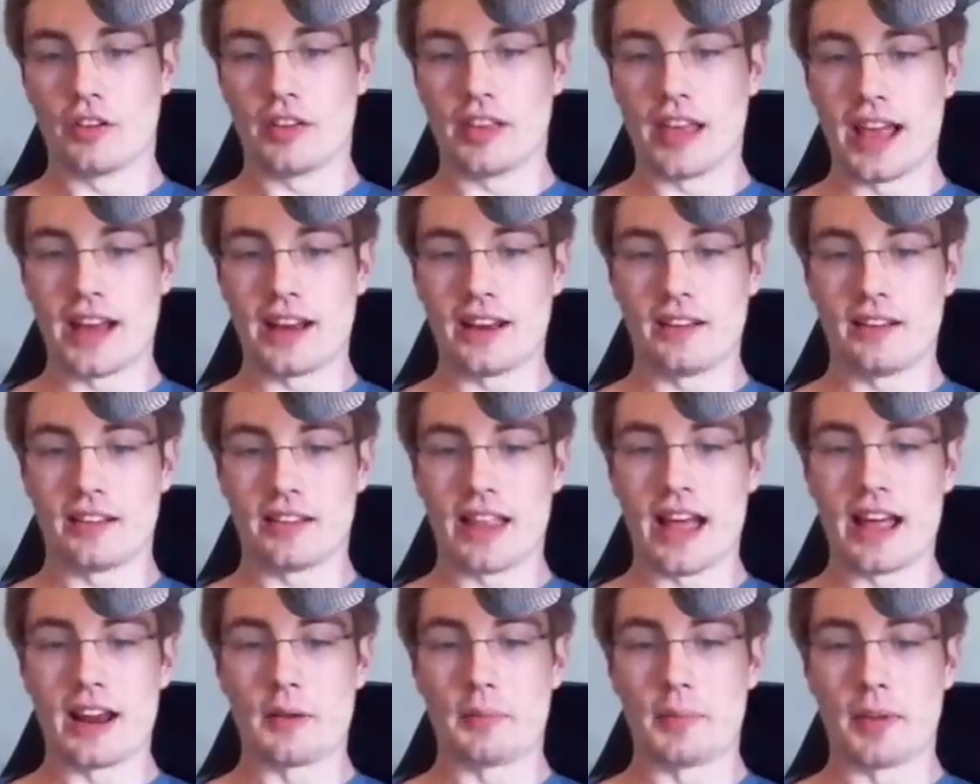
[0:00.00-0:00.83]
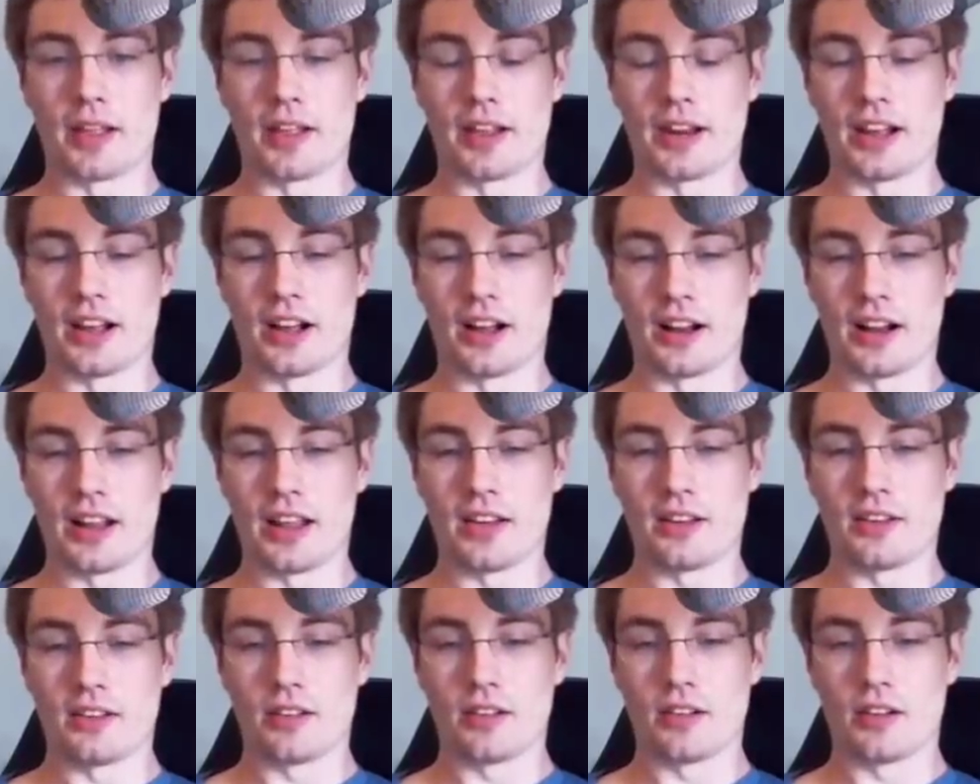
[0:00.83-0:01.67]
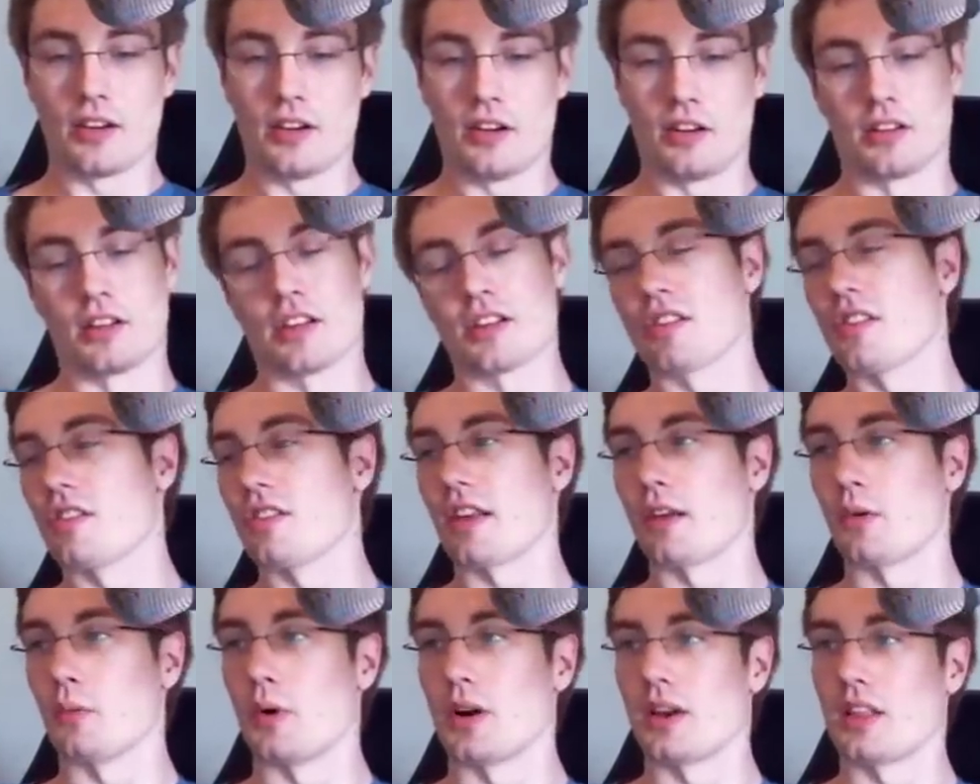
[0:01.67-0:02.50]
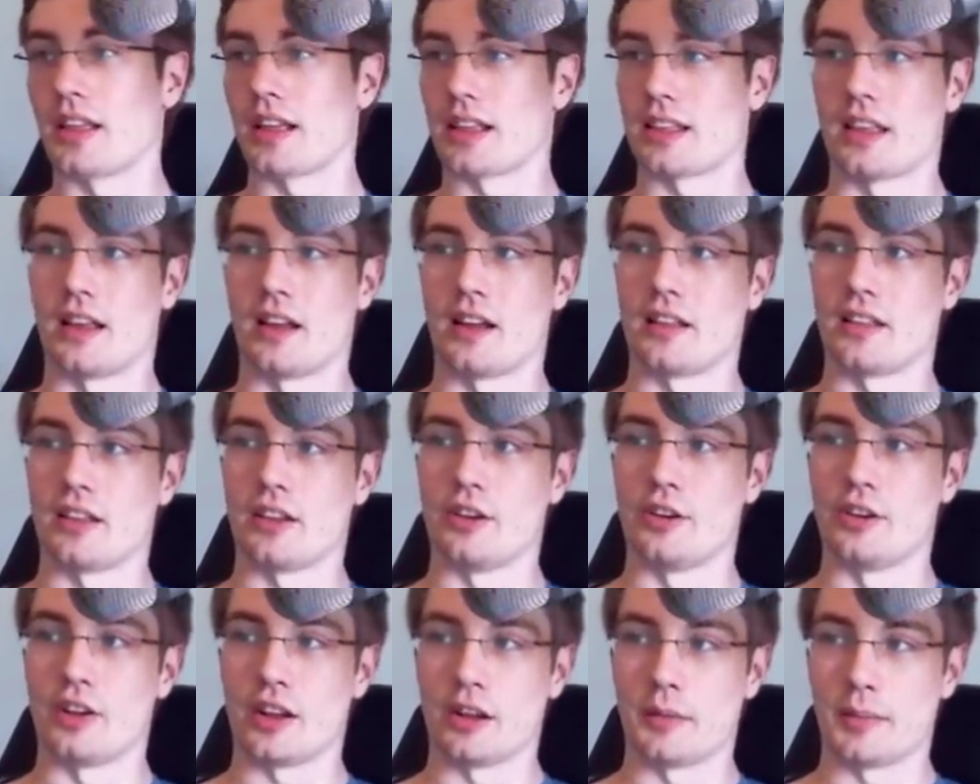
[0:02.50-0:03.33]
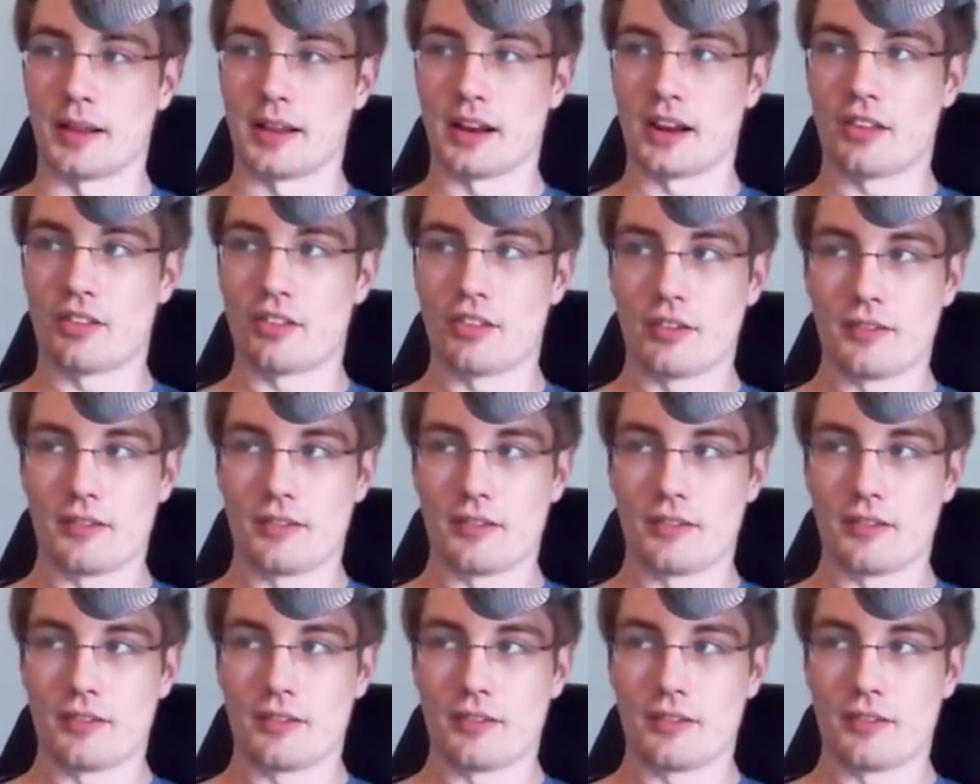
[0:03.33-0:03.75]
get that ability on it, unless it's, like, one yeah. of, like, the unique abilities.